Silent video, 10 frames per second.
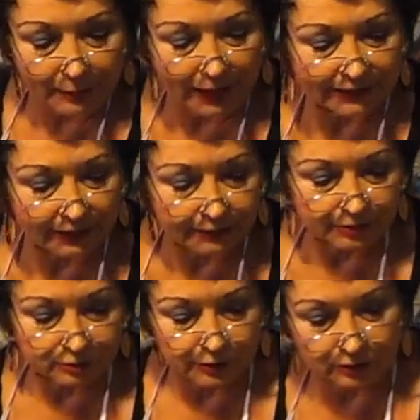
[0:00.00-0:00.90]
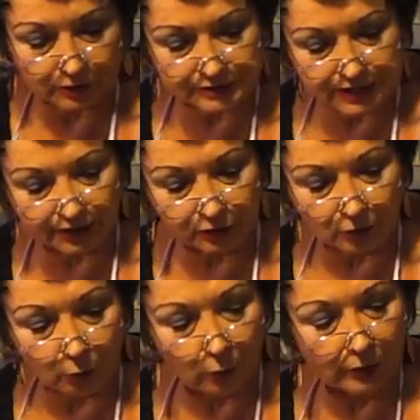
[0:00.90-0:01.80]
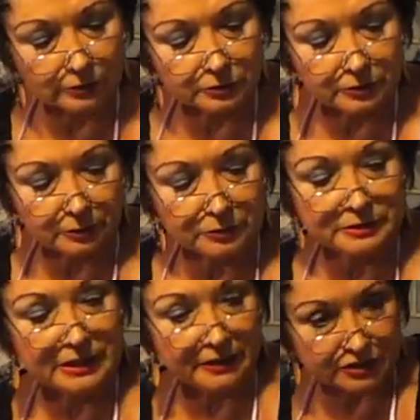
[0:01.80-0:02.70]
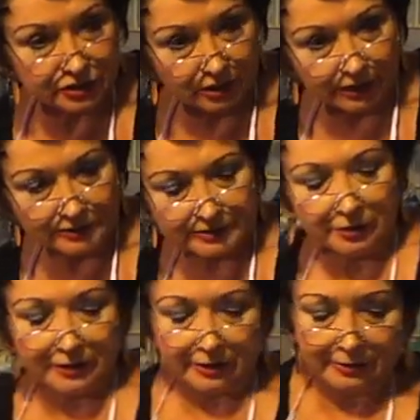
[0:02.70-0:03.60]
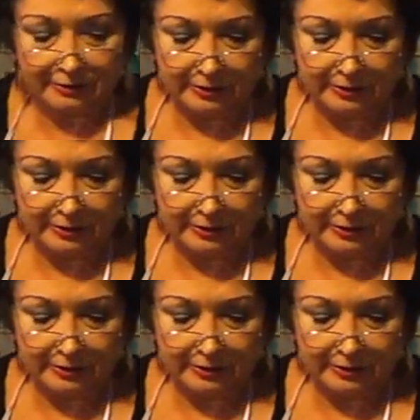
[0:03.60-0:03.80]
back in there. So it's going to take you a while to do. You see the chili? Still there.